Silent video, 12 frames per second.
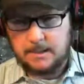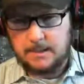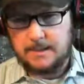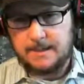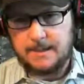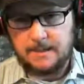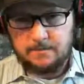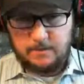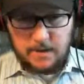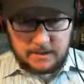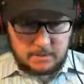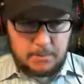uh, if
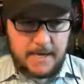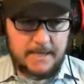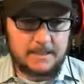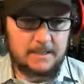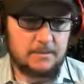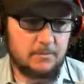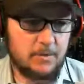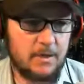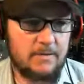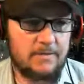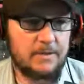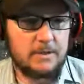not the best, one
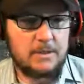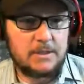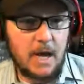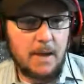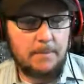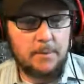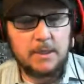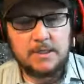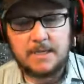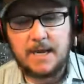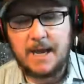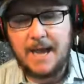of the top
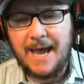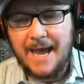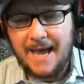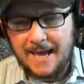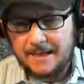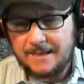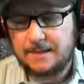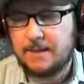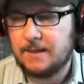beers I had